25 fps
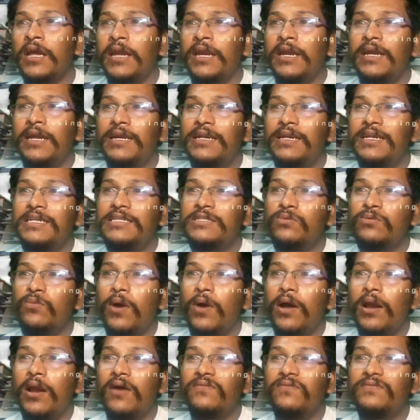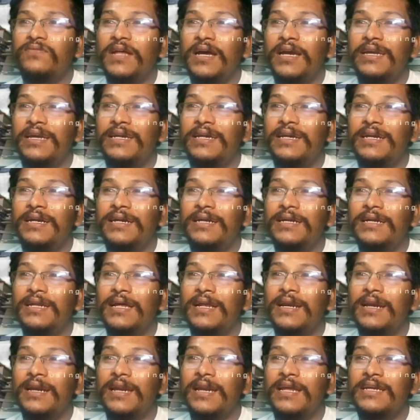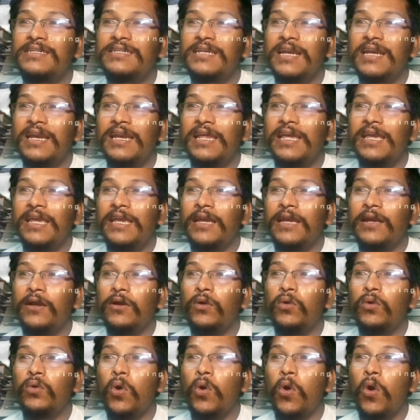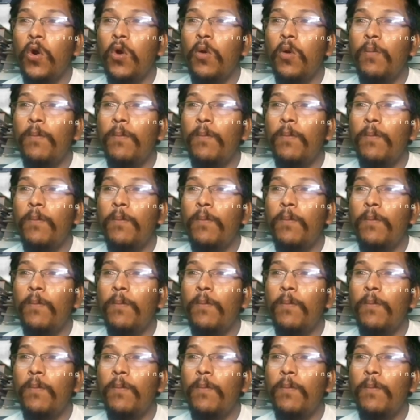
It is one of the internationally or